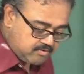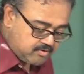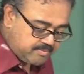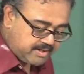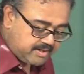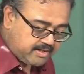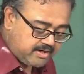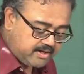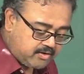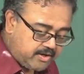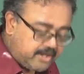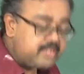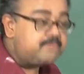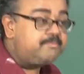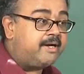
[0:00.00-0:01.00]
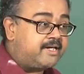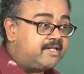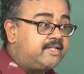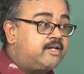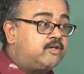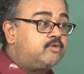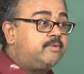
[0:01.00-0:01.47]
4-bit encoding is
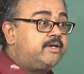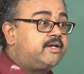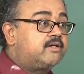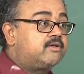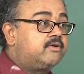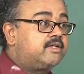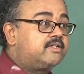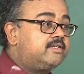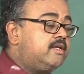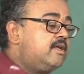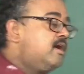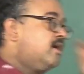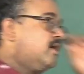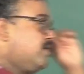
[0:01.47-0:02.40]
better than 2-bit encoding, is it?